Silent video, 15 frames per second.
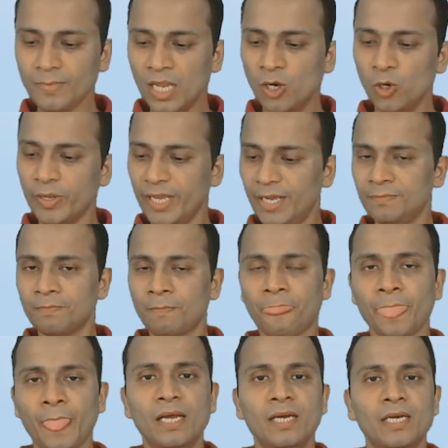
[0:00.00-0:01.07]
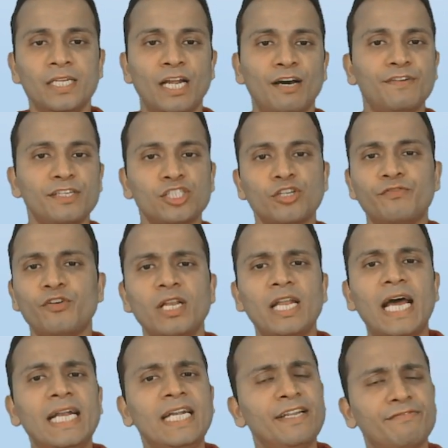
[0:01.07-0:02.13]
Okay, now first of all
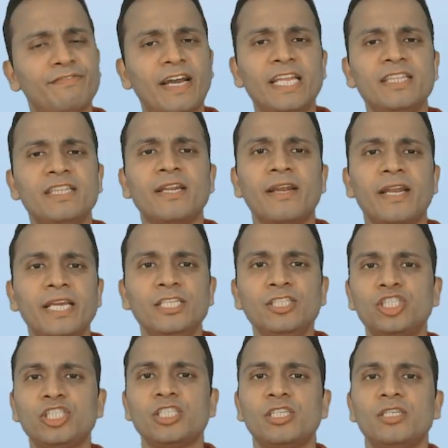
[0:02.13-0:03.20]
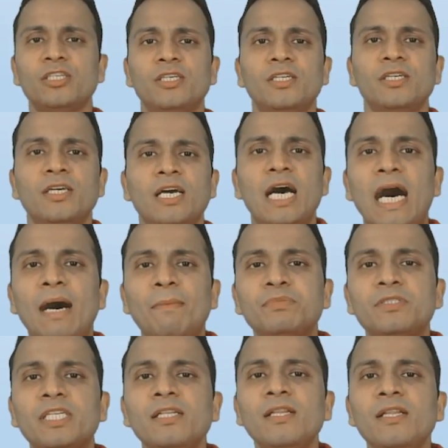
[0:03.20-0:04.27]
I'll define the range up
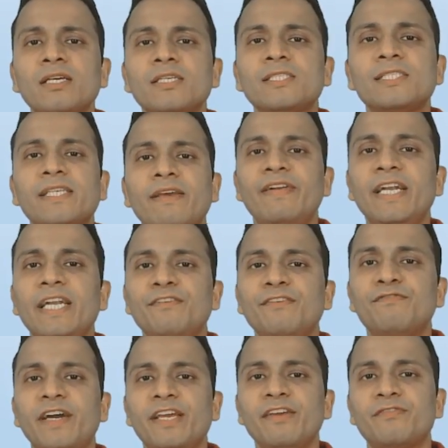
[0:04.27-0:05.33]
till 75.